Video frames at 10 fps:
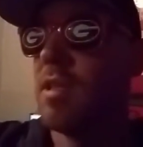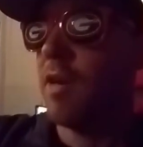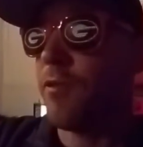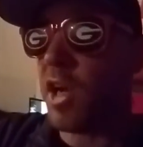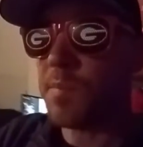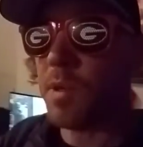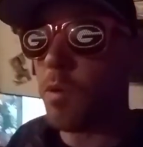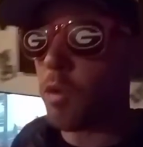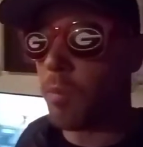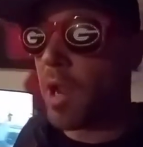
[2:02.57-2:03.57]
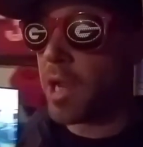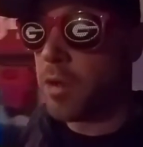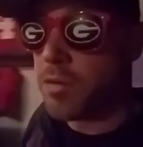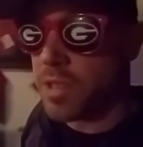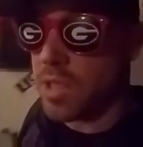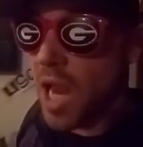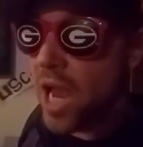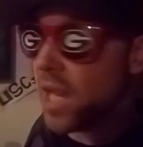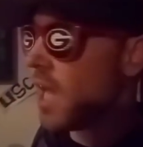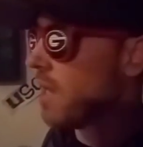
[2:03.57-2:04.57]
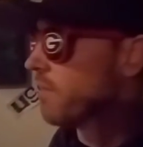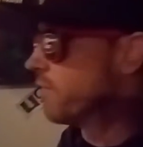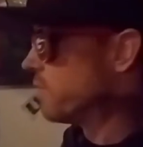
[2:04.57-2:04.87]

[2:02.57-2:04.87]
a freshman quarterback who does not have